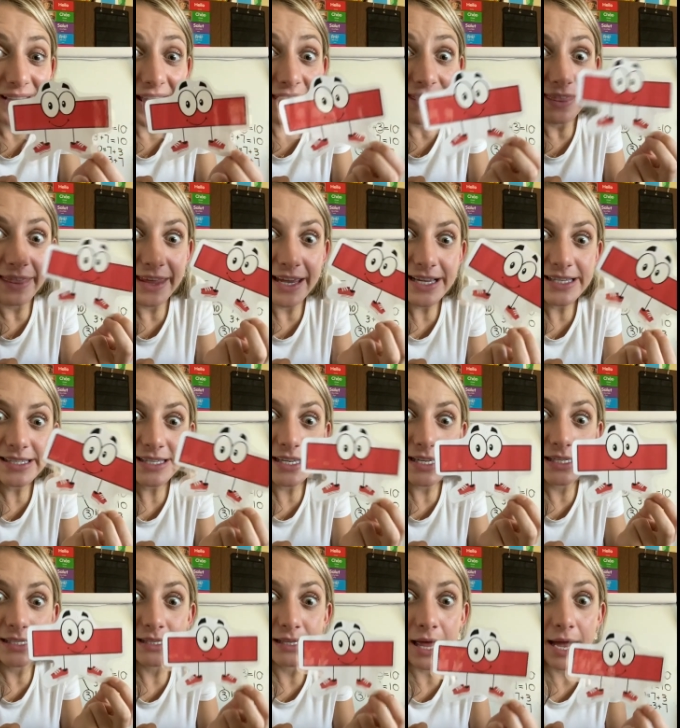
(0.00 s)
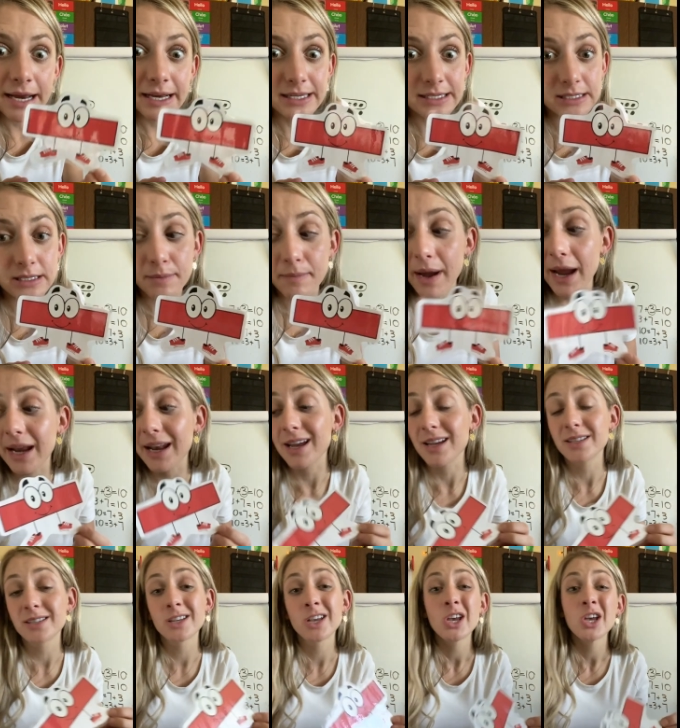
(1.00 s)
This is Linus the
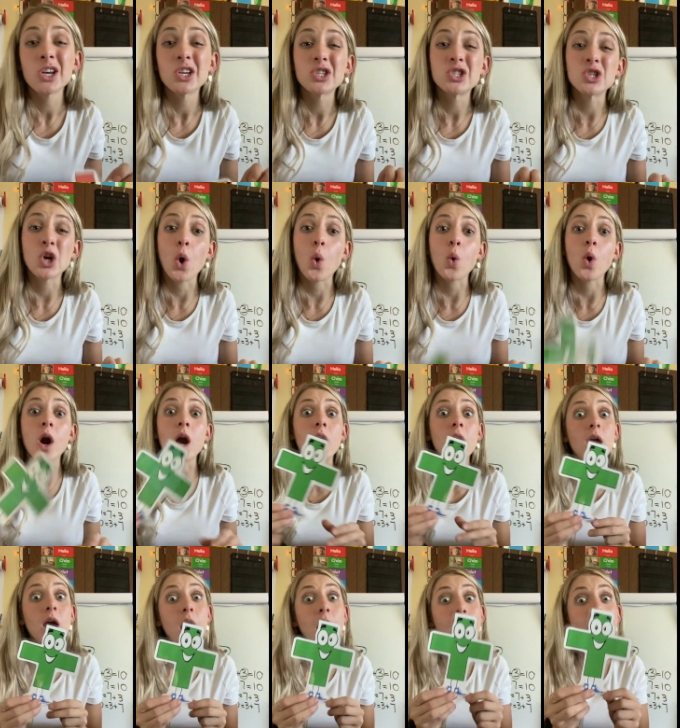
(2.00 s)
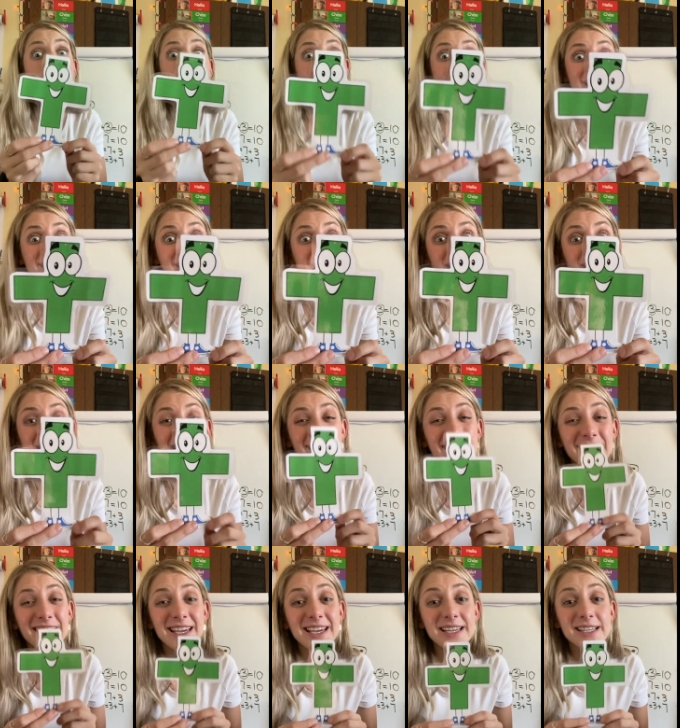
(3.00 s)
Minus. So Gus,
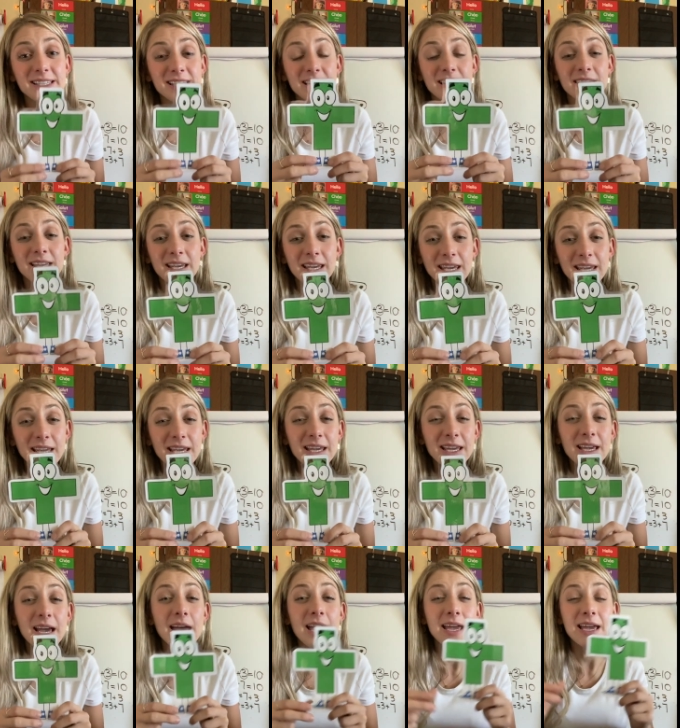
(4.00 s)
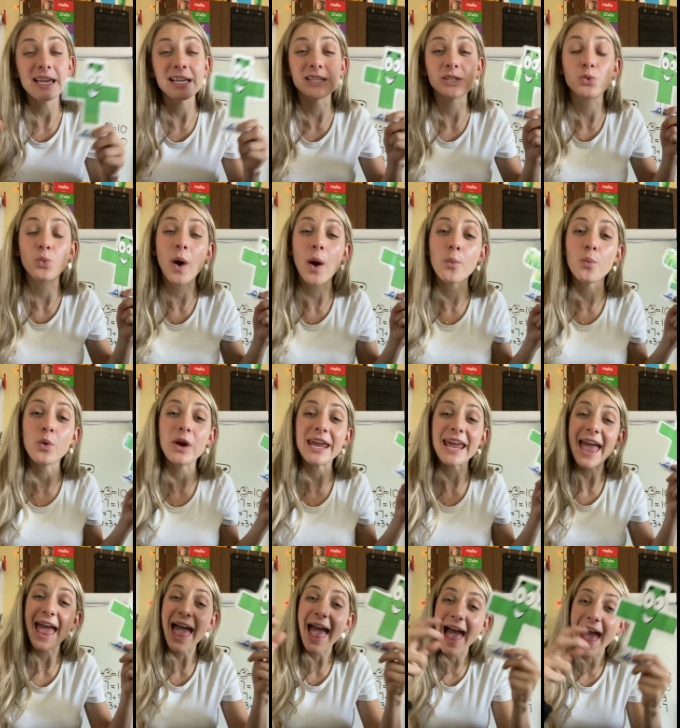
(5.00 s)
he is when
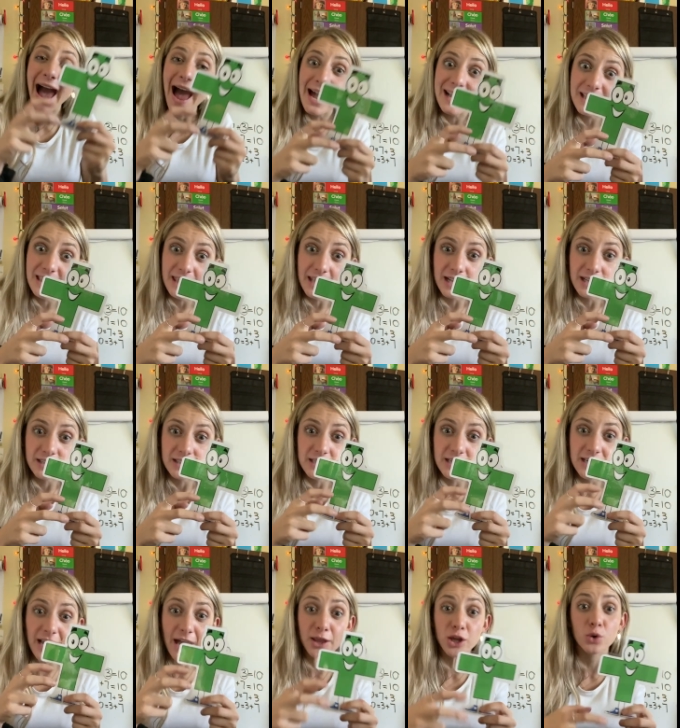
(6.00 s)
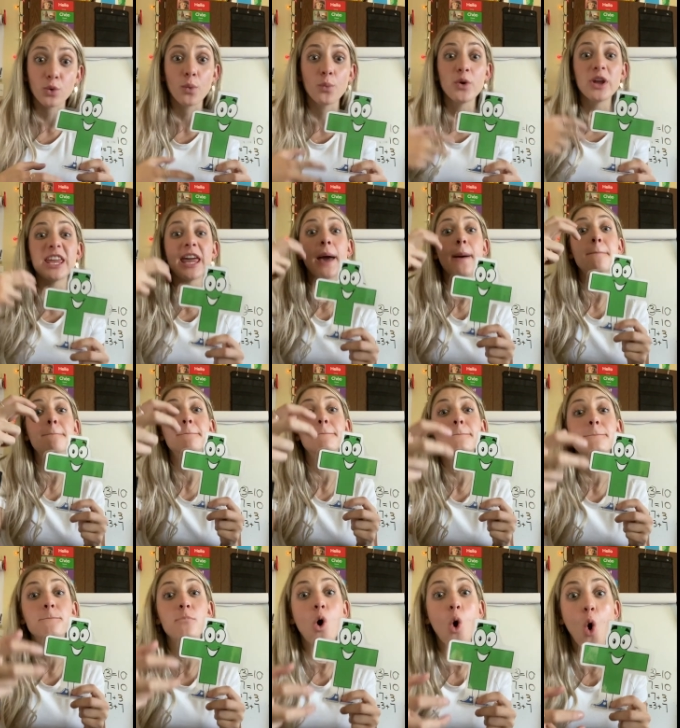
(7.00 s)
we add things together, when we get
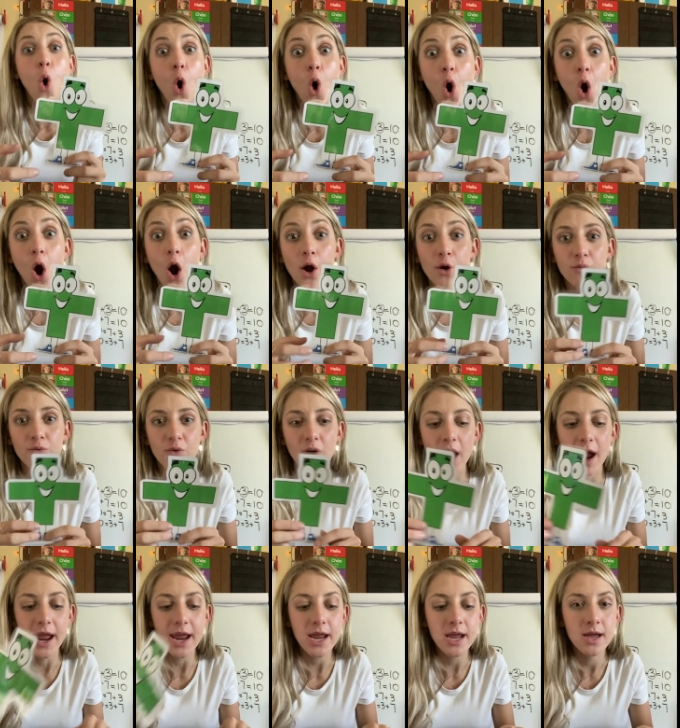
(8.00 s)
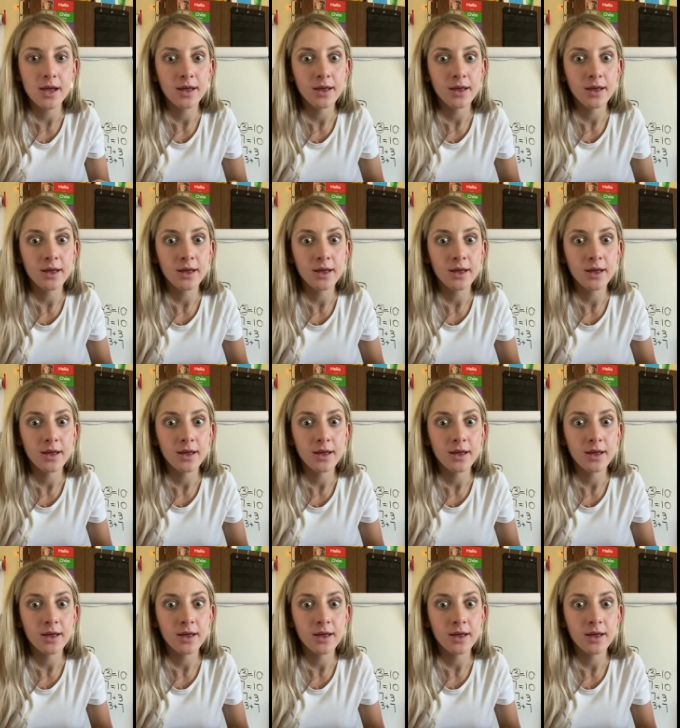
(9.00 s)
more, right?